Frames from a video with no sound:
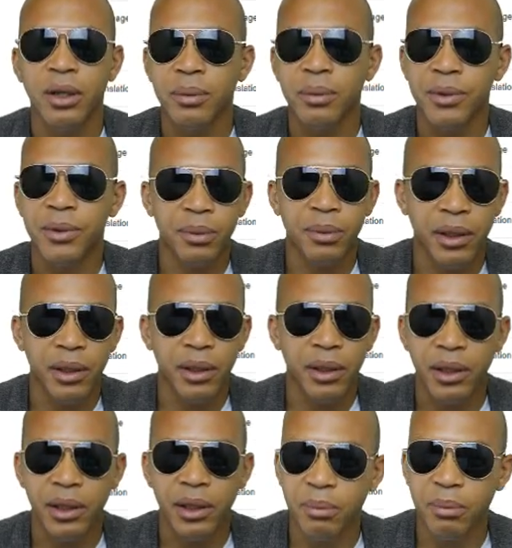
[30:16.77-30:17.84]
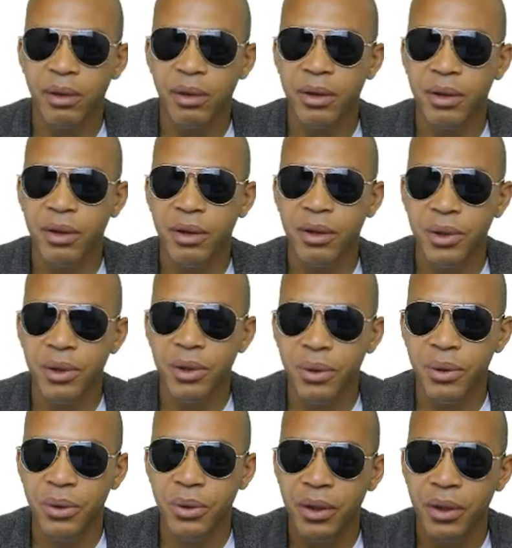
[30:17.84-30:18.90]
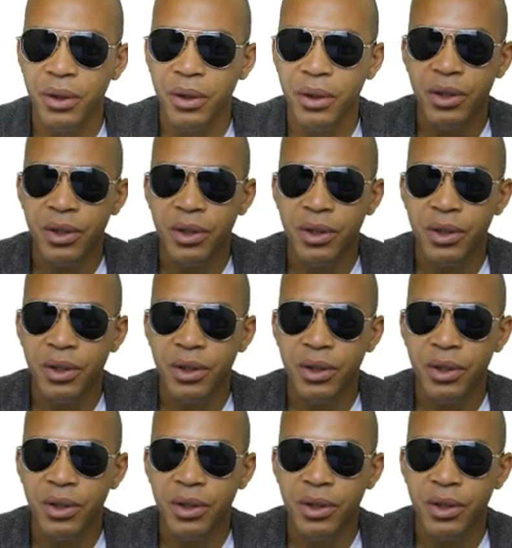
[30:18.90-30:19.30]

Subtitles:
Arabization is one of them.